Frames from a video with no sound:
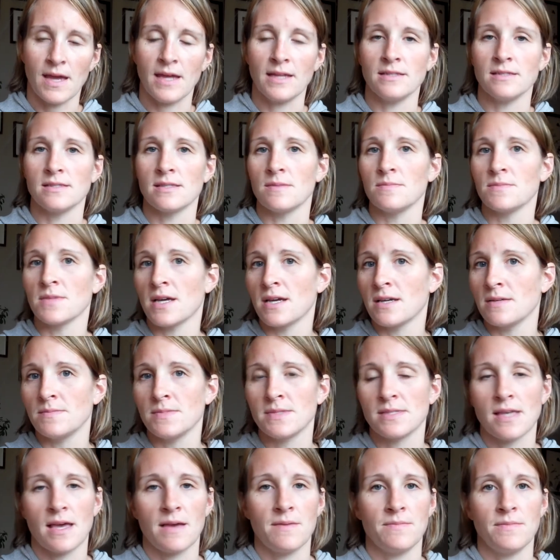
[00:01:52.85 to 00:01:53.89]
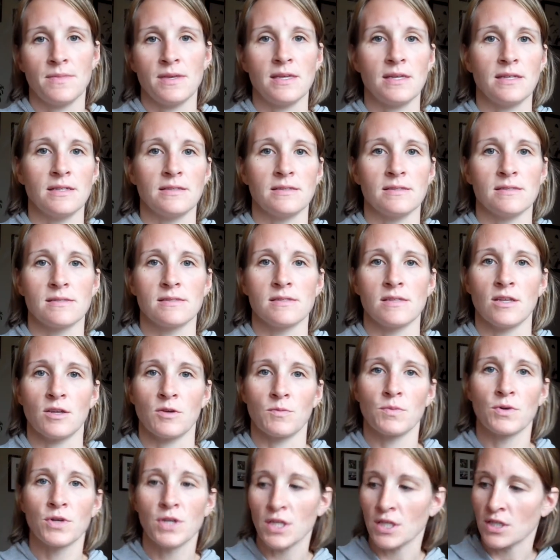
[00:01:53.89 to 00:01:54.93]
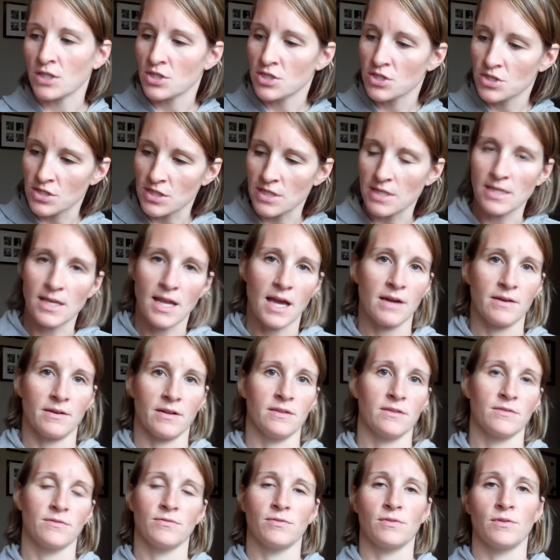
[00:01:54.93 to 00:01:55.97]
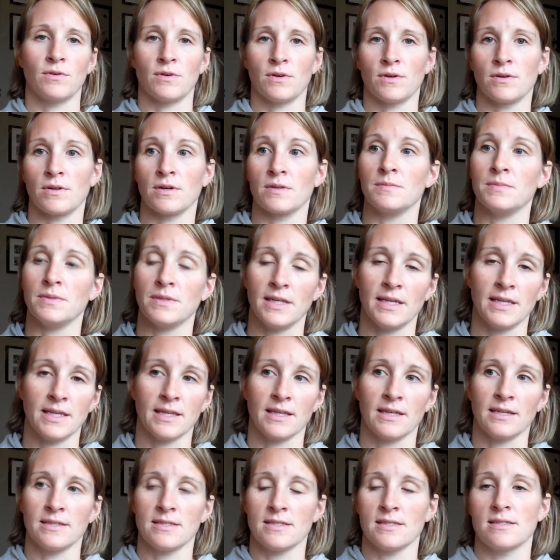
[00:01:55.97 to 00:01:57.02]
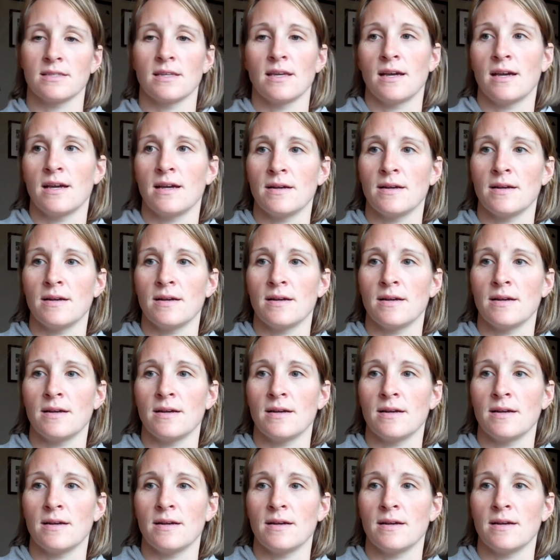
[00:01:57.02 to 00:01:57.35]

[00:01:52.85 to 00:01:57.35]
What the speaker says: And sometimes that means, putting a sheet out on the floor or a blanket